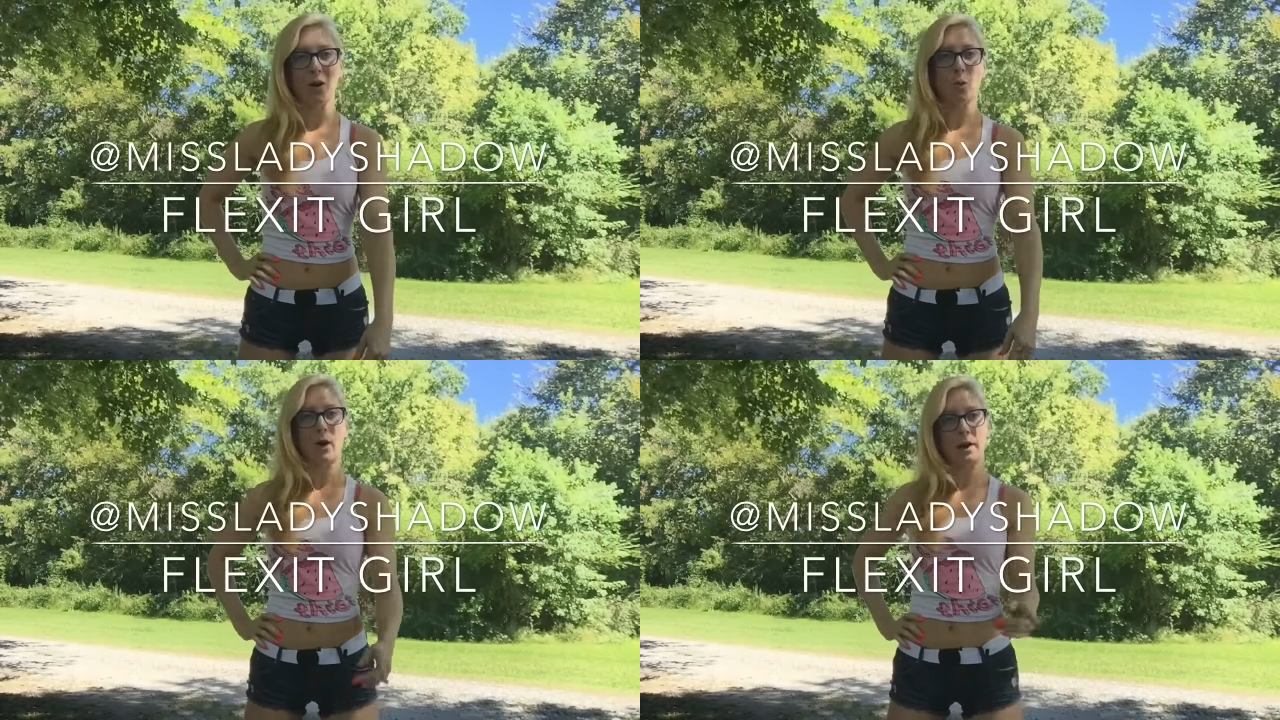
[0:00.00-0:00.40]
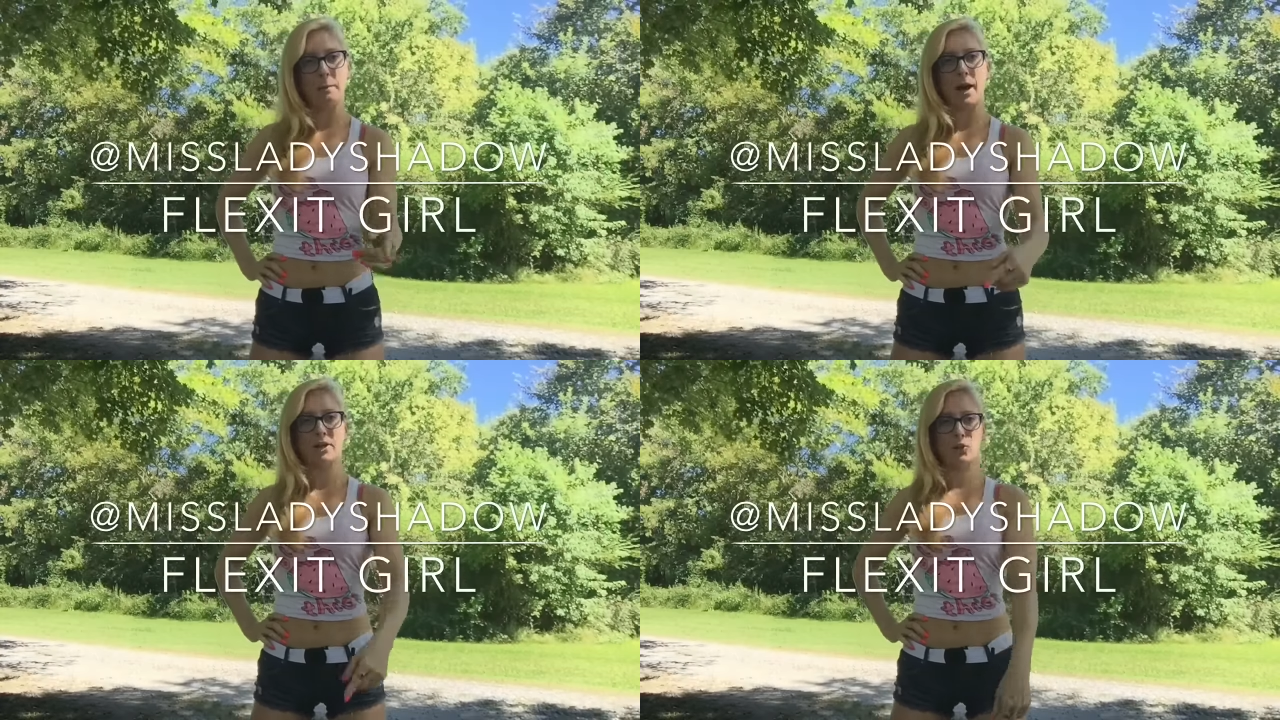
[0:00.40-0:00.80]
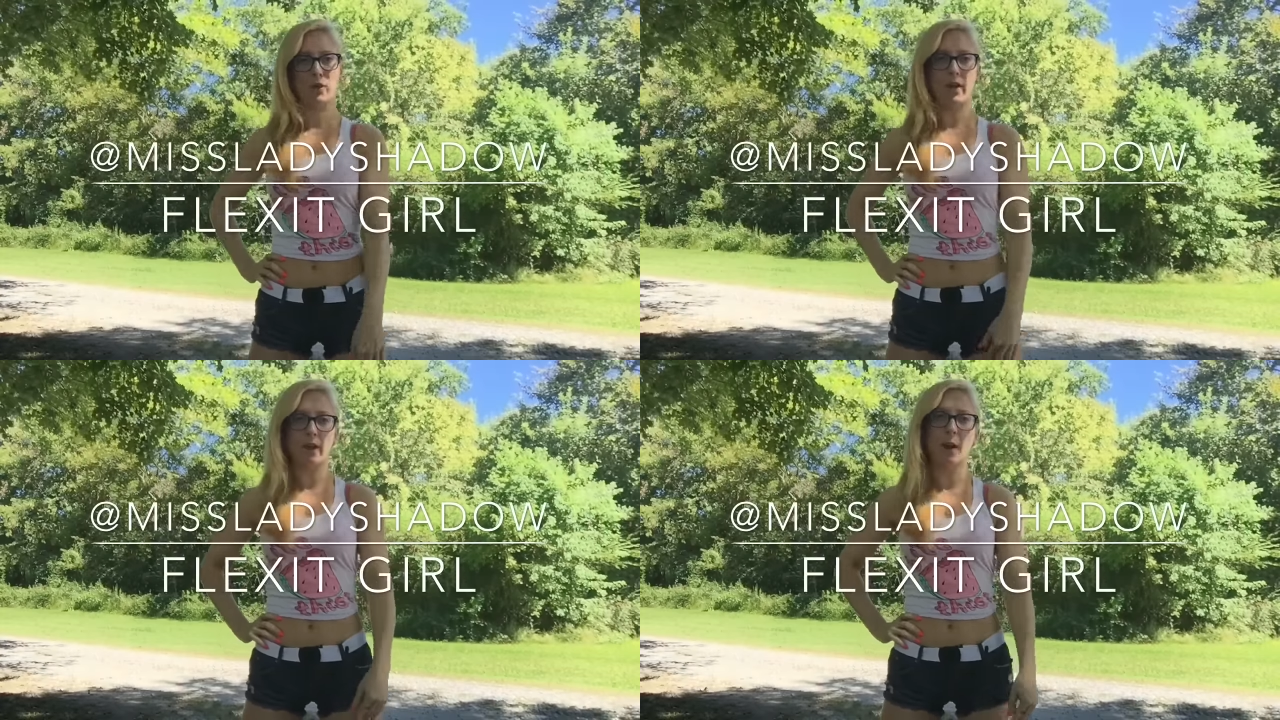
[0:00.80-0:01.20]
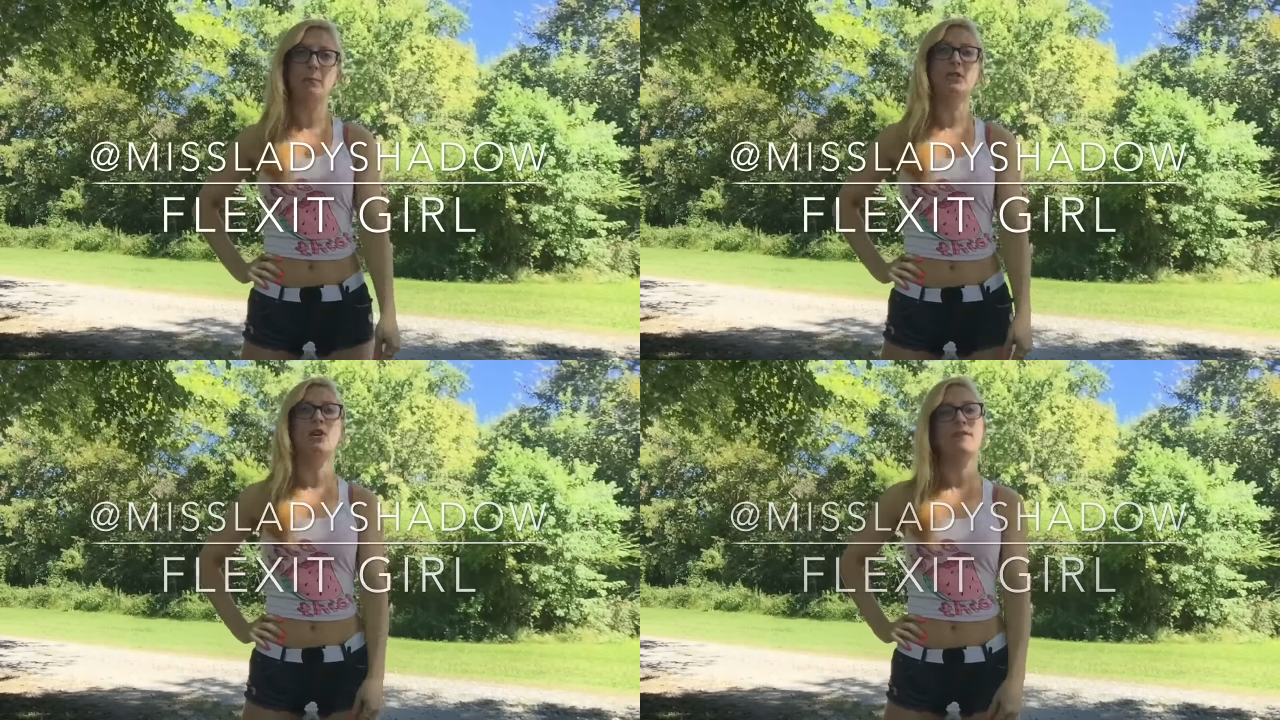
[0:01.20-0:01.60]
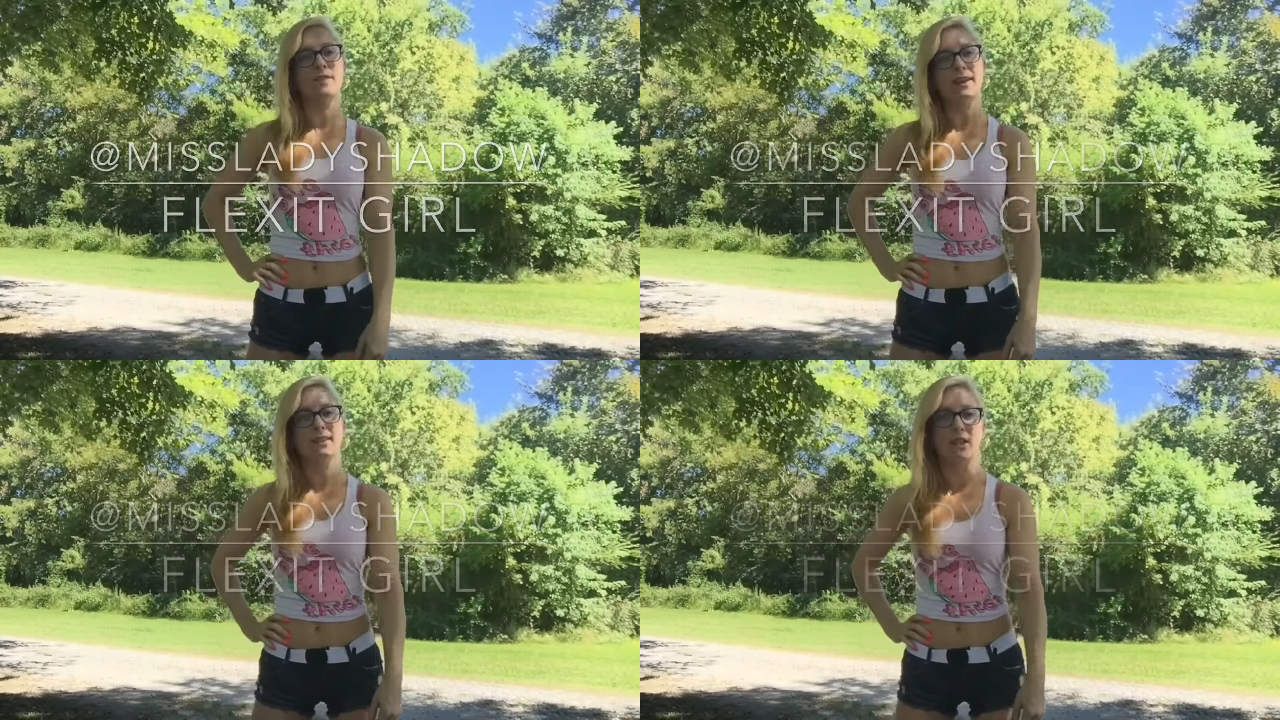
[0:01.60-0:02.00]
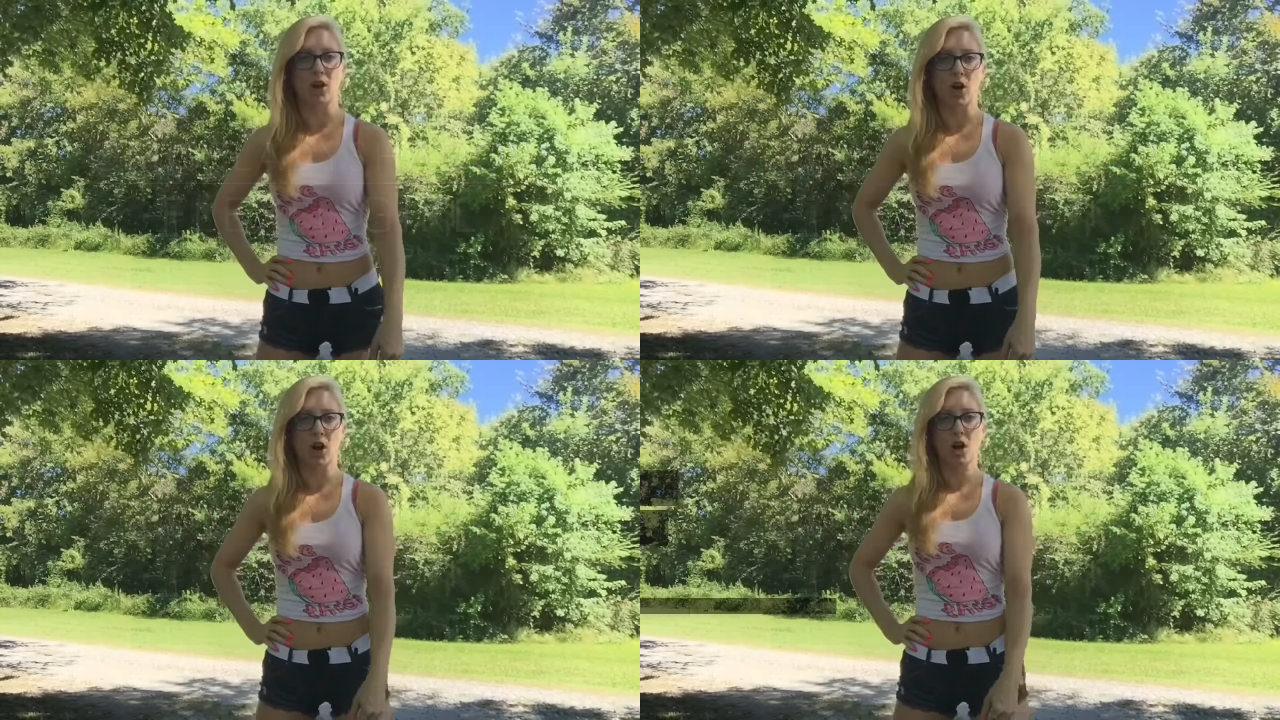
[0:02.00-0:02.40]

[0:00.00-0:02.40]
and welcome back to another episode of FlexIT Girl.